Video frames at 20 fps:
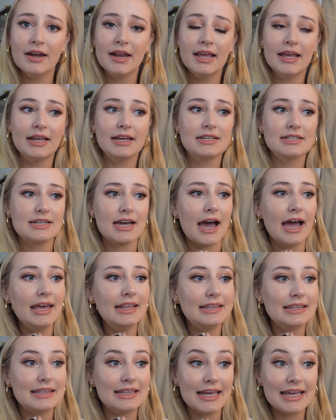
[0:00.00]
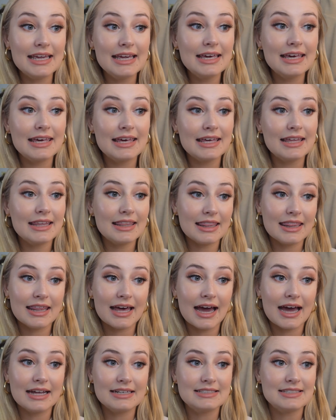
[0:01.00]
and I like
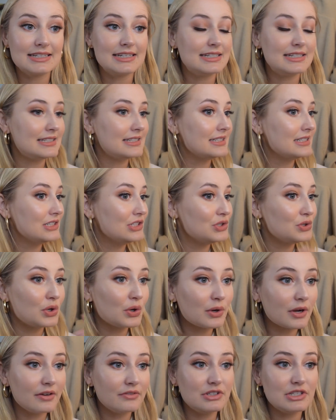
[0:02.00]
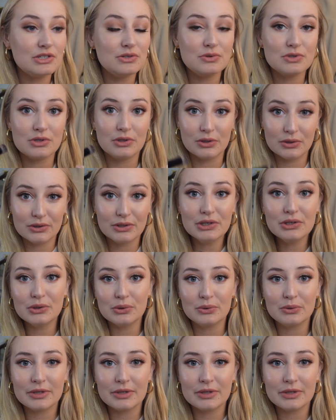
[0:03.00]
that you don't have to use glue.